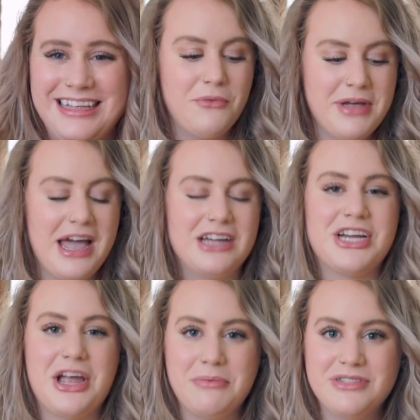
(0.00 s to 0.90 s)
Oh my gosh,
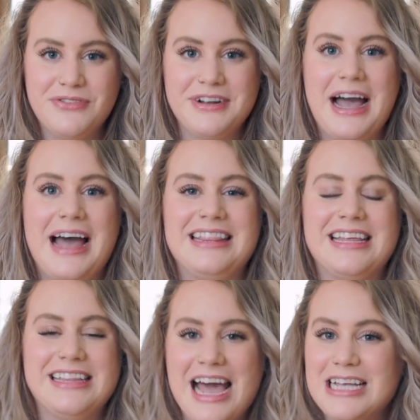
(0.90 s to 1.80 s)
I almost forgot.
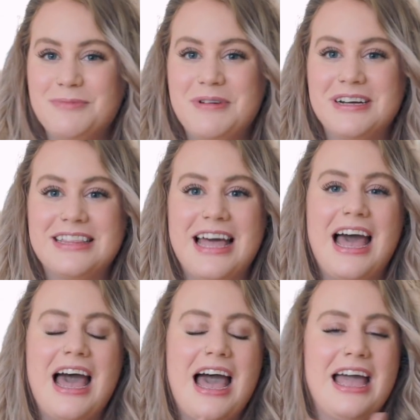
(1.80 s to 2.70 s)
The last book
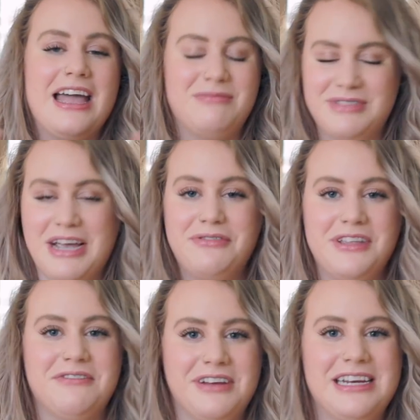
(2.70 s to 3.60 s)
that I am
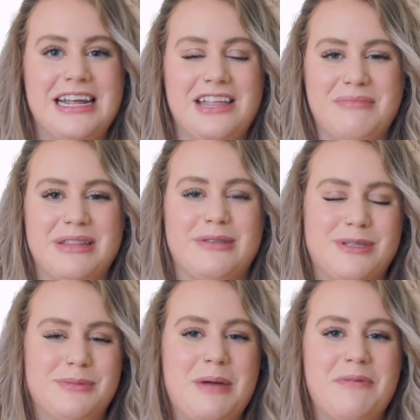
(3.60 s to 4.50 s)
definitely reading in the month of
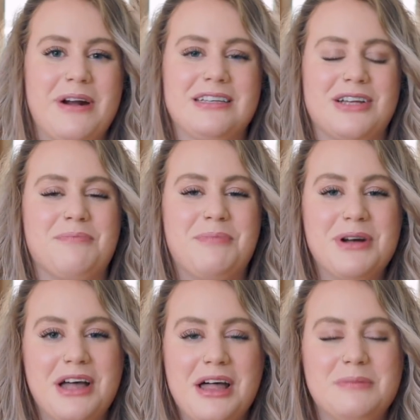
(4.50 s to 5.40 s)
September is our
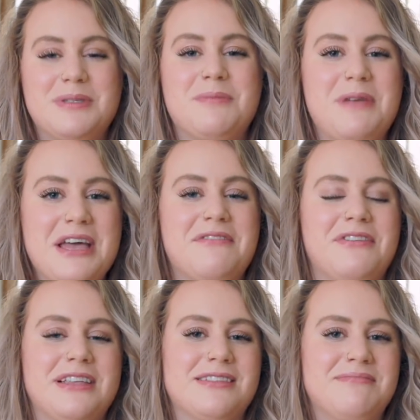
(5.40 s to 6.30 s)
book club's pick
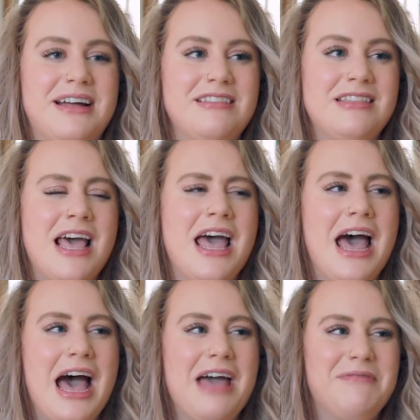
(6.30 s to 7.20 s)
for this month.
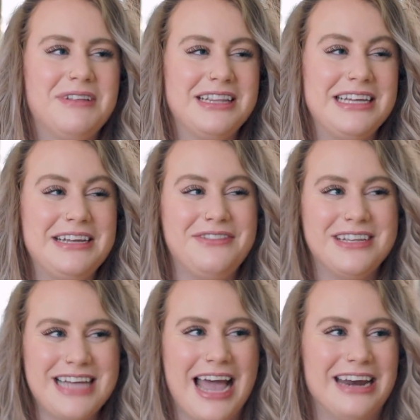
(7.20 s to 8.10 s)
I believe
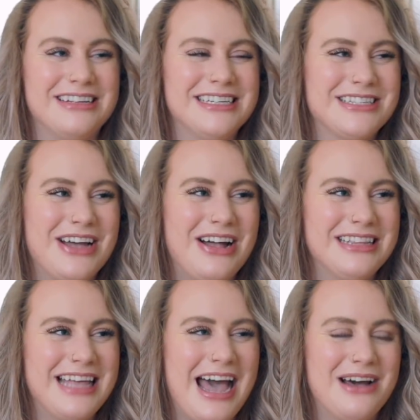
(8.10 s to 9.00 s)
the title is
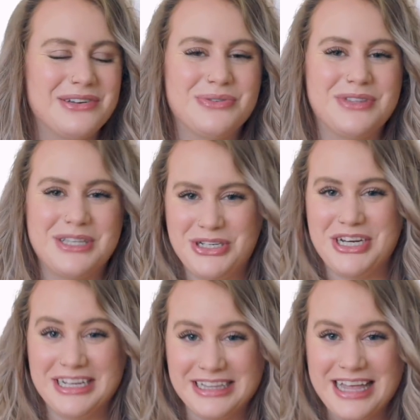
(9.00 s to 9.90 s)
called The House with the Chicken